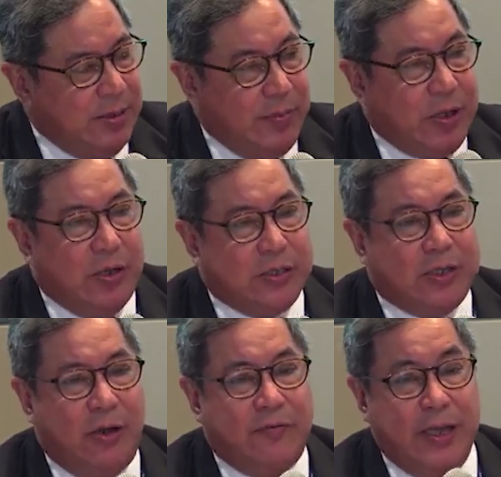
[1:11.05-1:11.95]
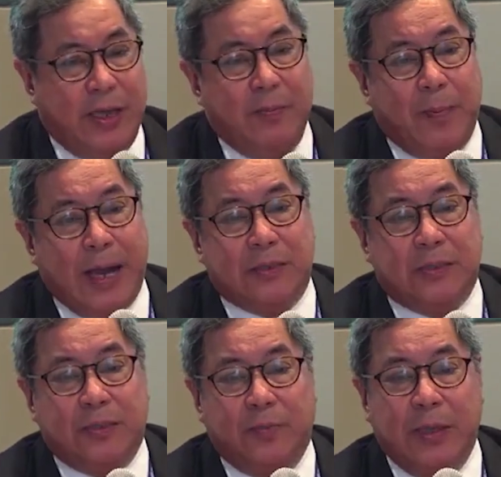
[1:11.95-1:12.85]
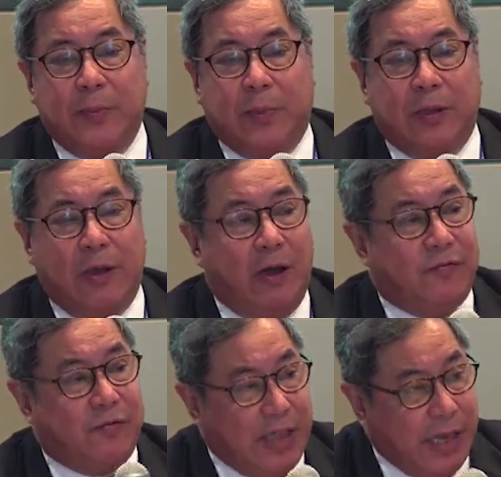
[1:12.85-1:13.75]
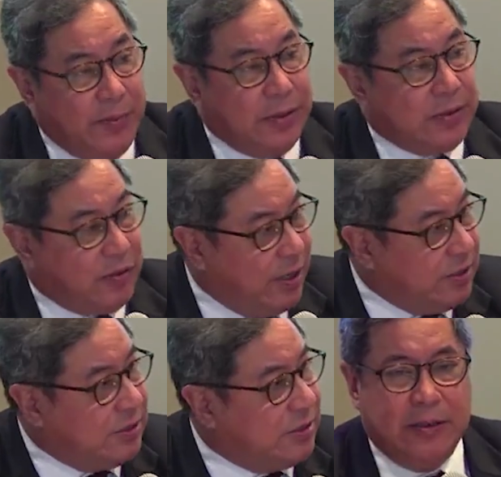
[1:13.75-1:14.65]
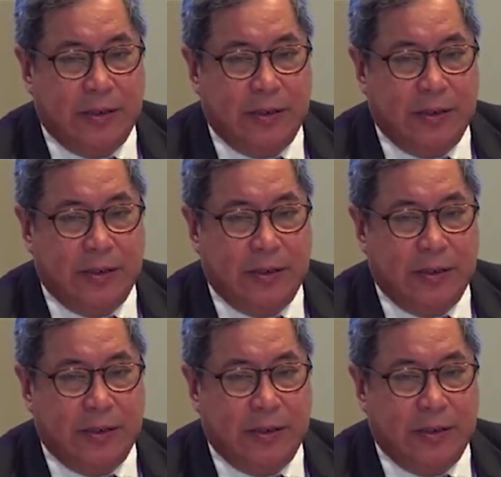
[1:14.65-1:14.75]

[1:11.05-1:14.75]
because of the impacts to people of climate crisis.